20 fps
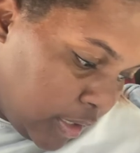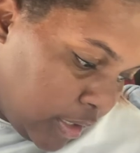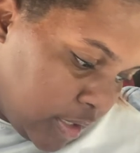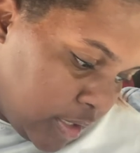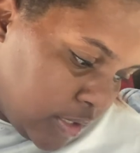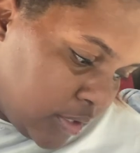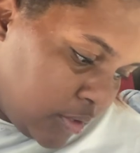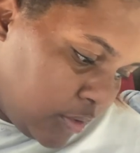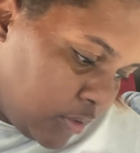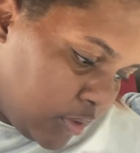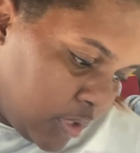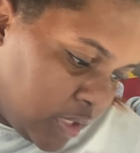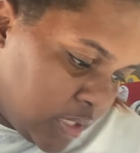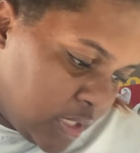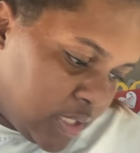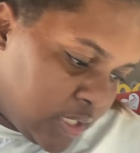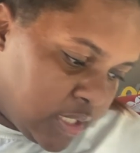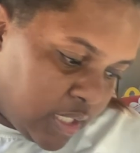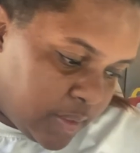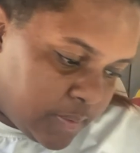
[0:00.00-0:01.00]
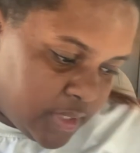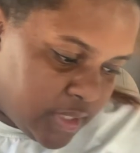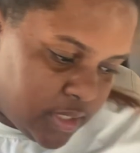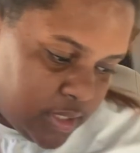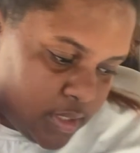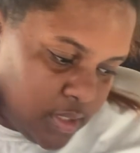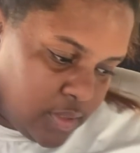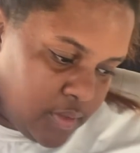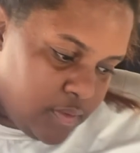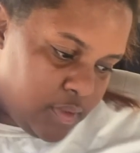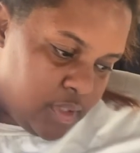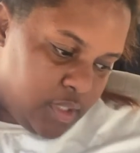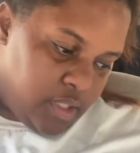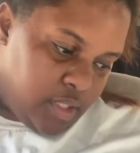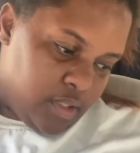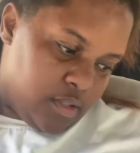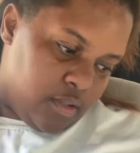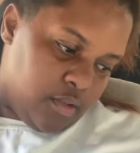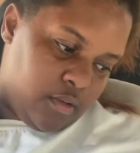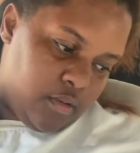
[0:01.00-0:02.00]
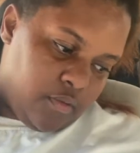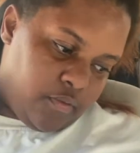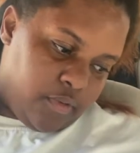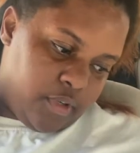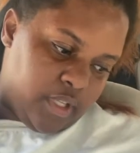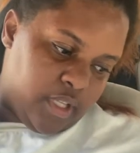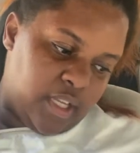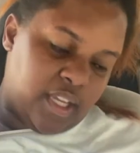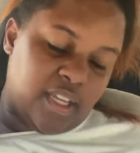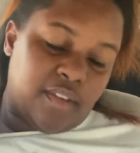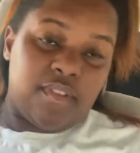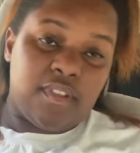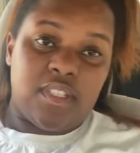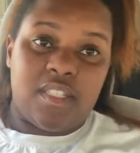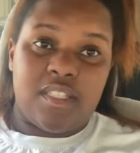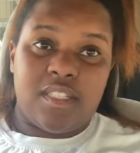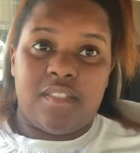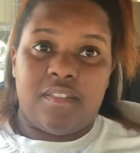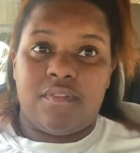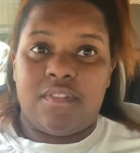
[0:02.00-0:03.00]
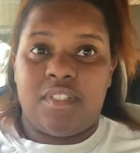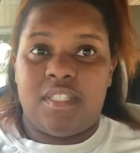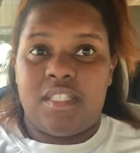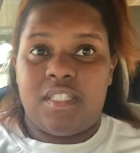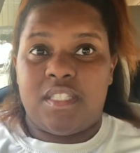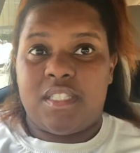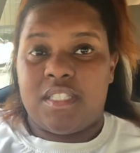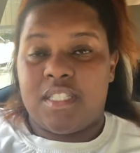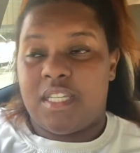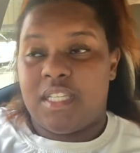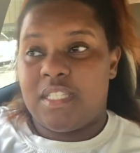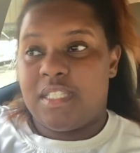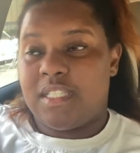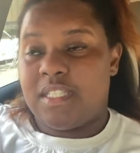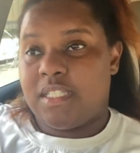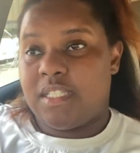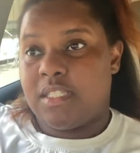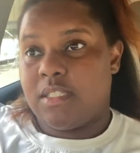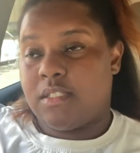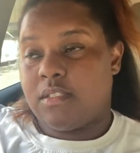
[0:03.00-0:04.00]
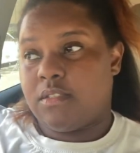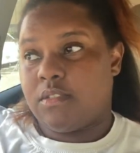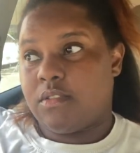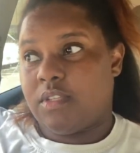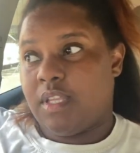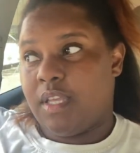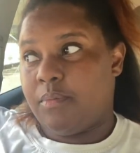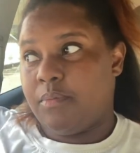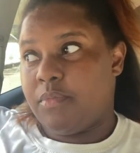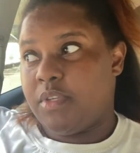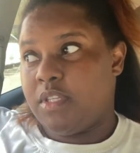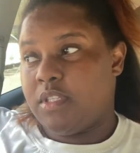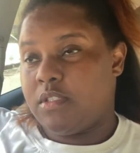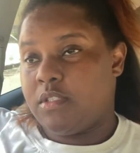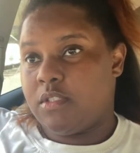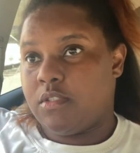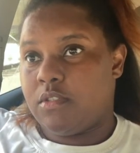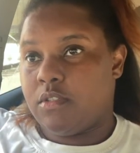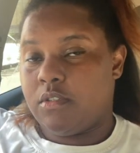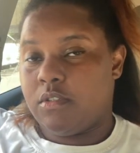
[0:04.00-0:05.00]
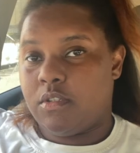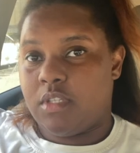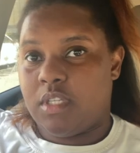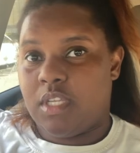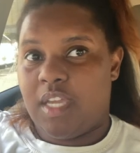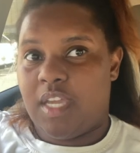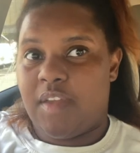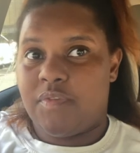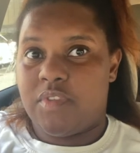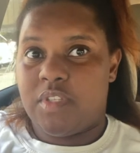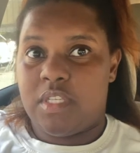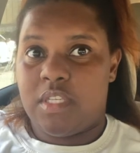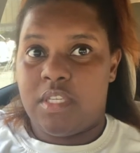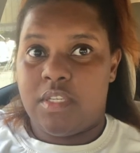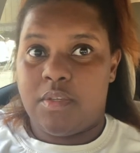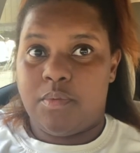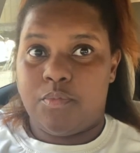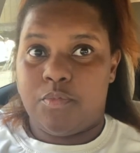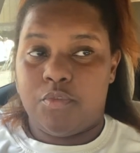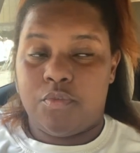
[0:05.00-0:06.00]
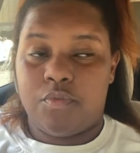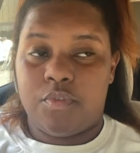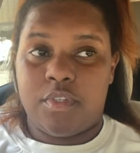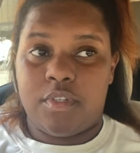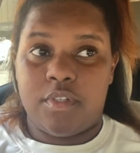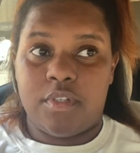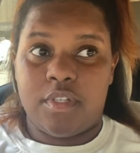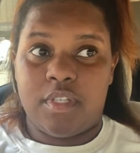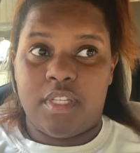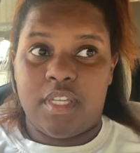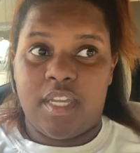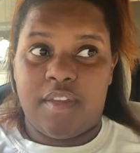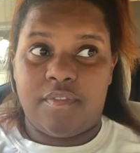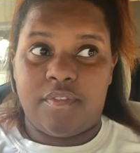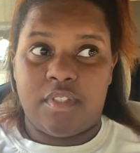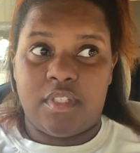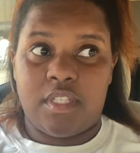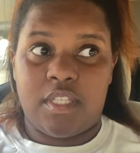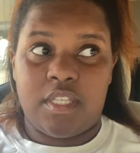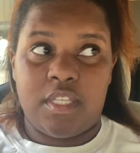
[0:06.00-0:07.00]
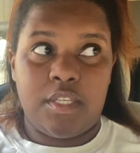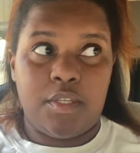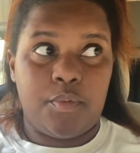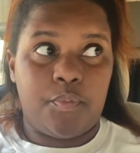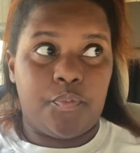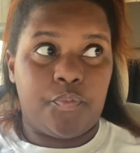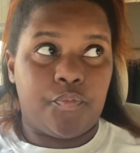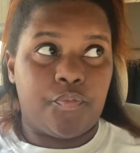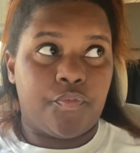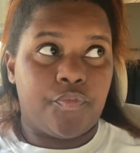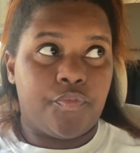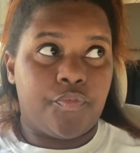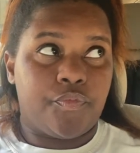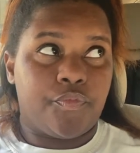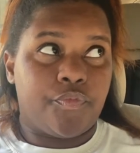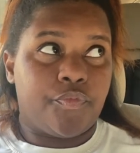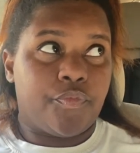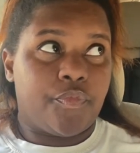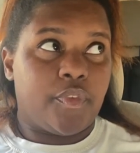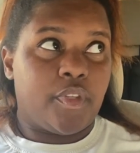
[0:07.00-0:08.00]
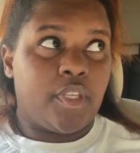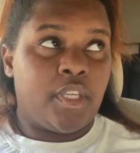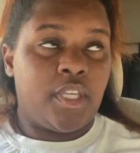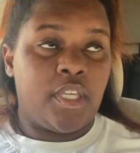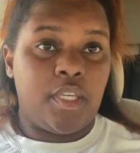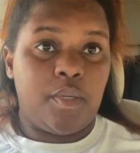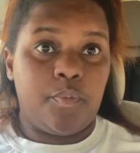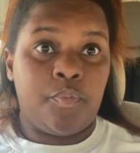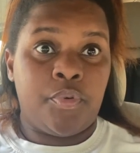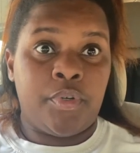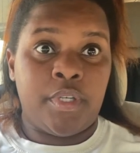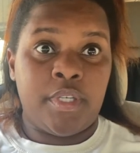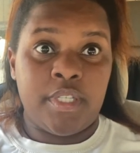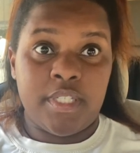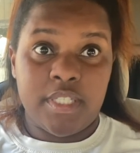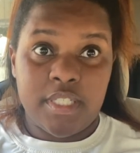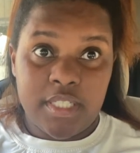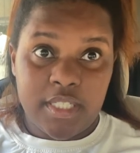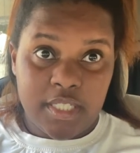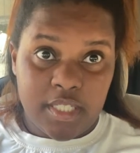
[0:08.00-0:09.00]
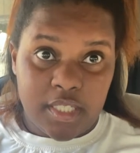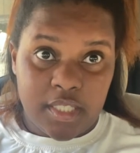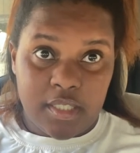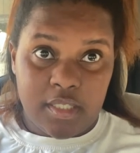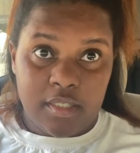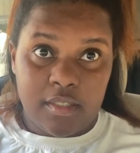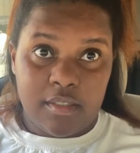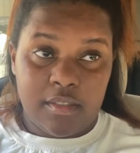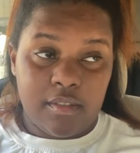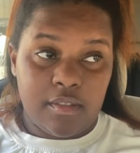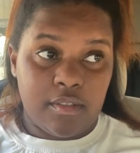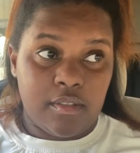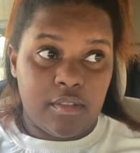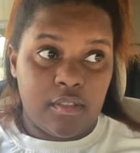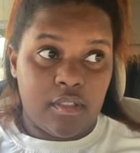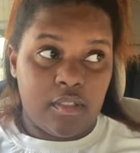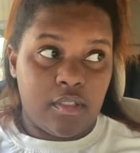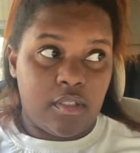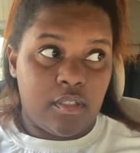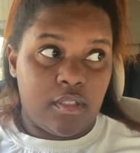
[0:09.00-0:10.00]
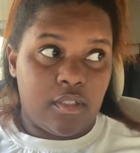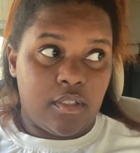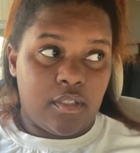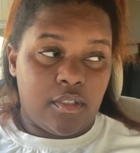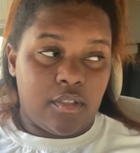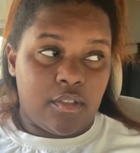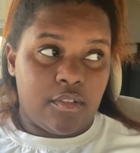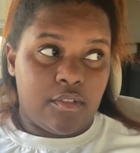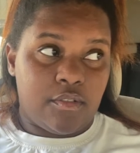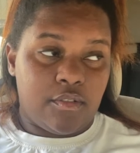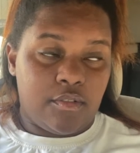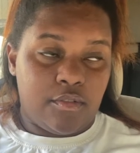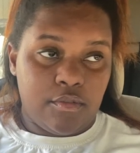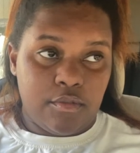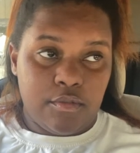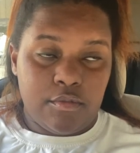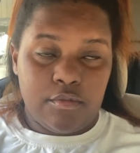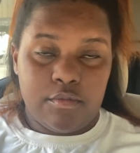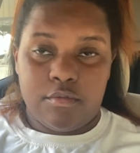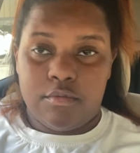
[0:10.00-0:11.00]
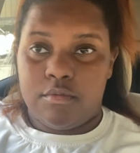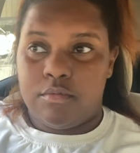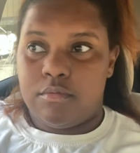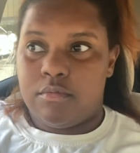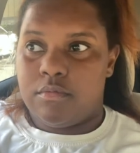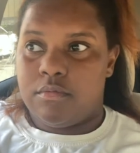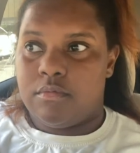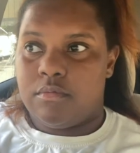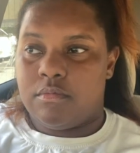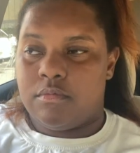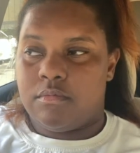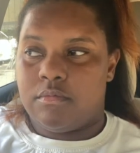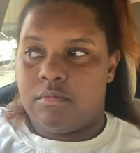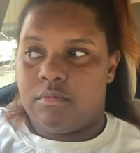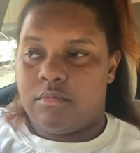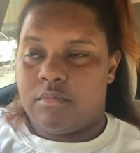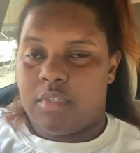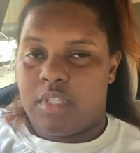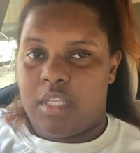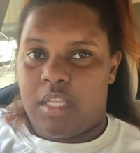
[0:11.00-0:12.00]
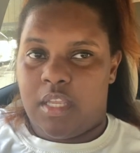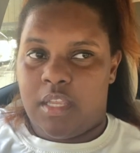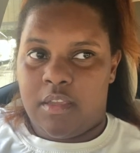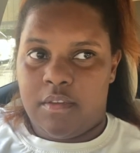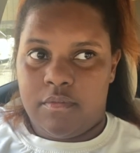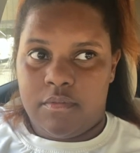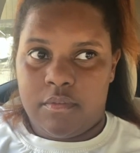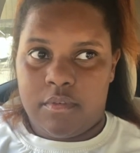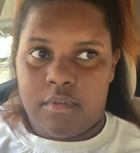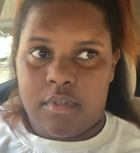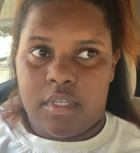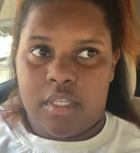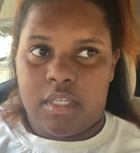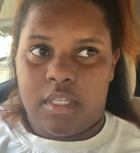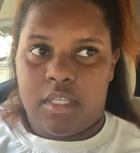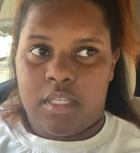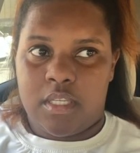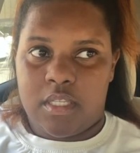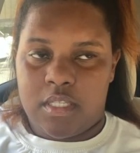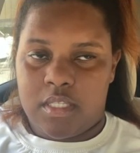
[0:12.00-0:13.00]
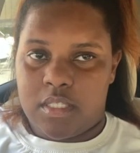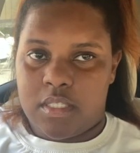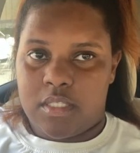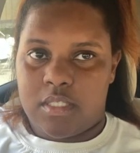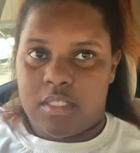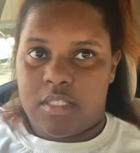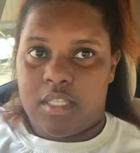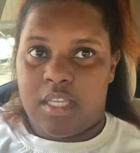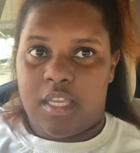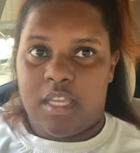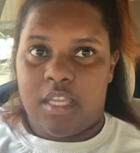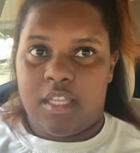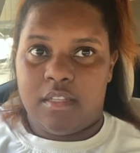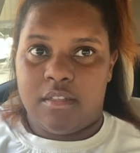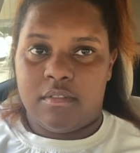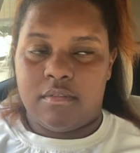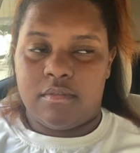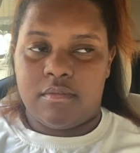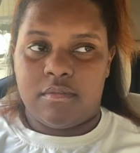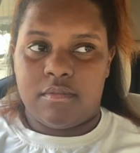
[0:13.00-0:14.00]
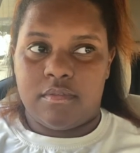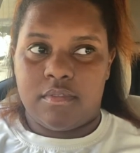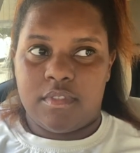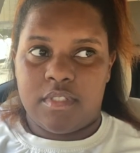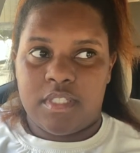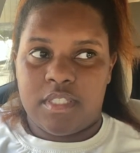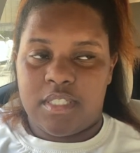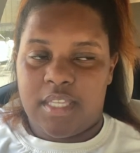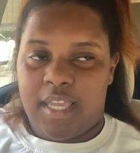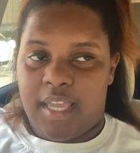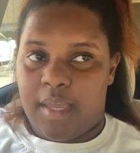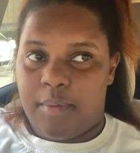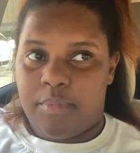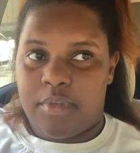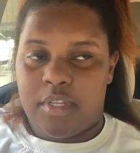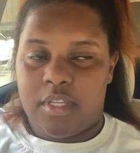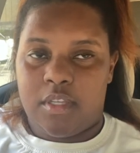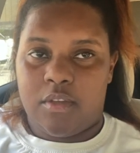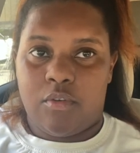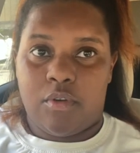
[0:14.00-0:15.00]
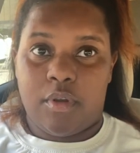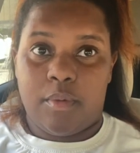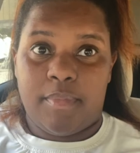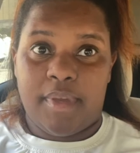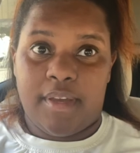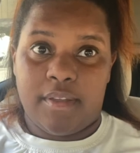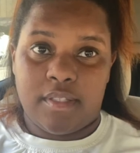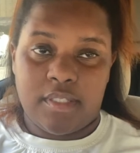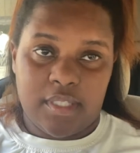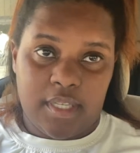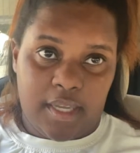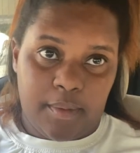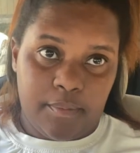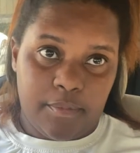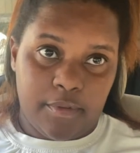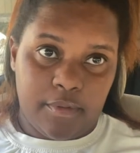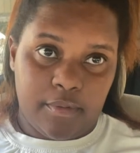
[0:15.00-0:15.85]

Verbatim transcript: So the substance of things hoped for, the evidence of things not seen. So that means you're going to have to keep moving. You're going to have to keep, keep pushing through whatever it is that is happening or about to happen.